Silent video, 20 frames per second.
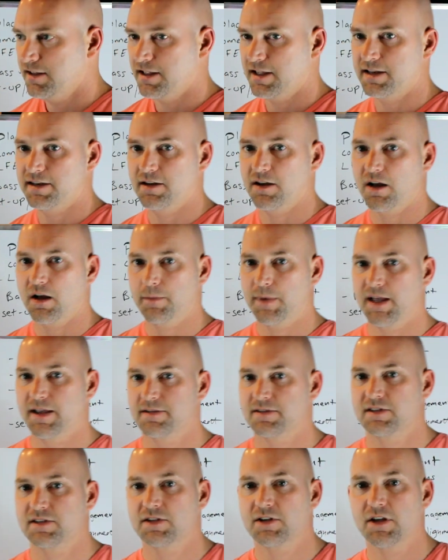That knob
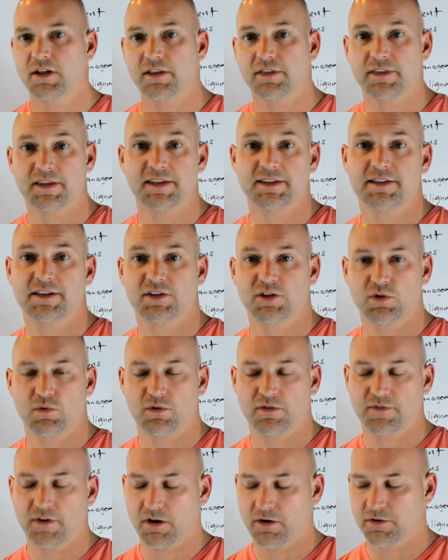has nothing to do
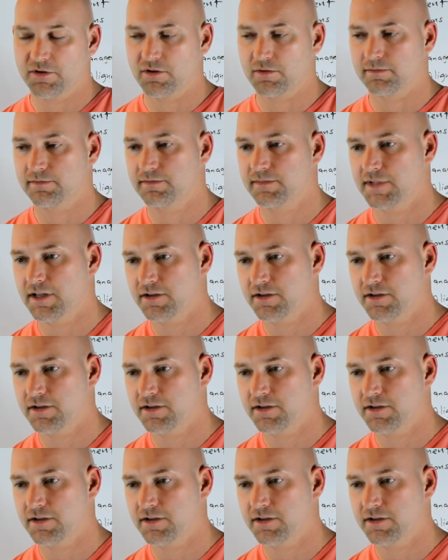with volume.